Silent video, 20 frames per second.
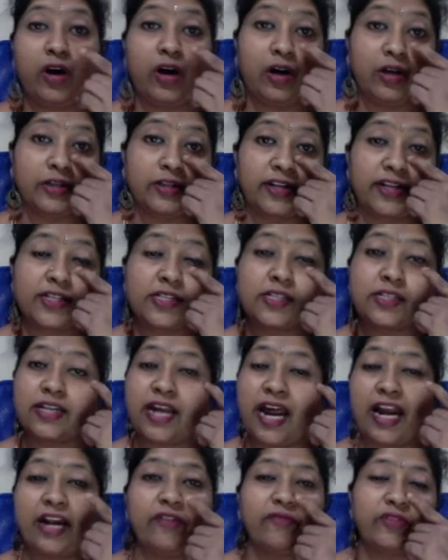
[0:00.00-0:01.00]
trust
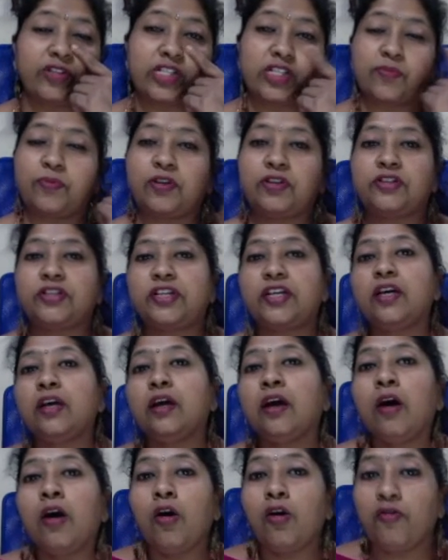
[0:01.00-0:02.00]
and visibility
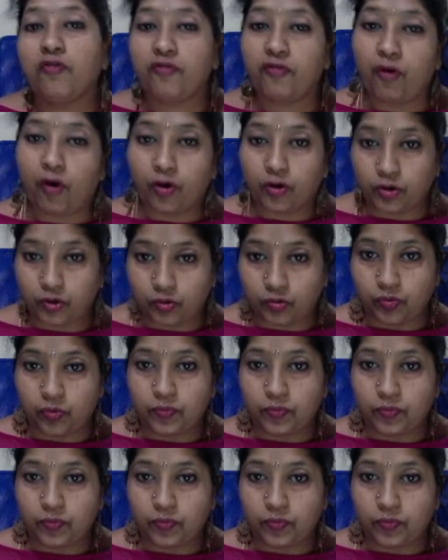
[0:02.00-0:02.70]
for you.